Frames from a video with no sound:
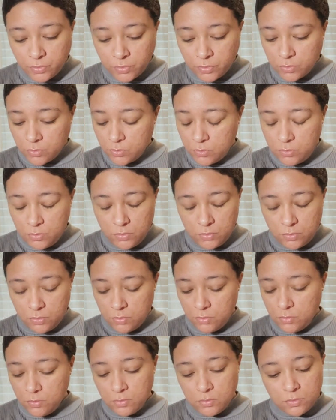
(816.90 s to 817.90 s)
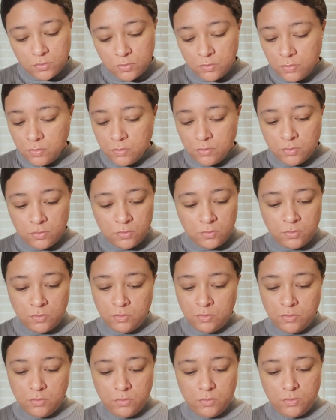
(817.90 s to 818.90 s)

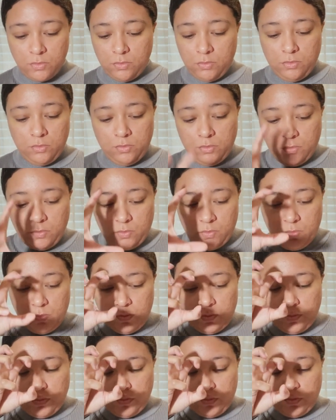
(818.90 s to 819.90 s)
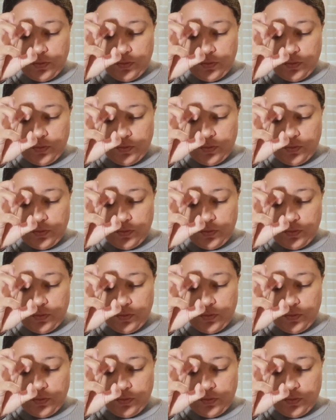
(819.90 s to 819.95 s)
(no one is talking)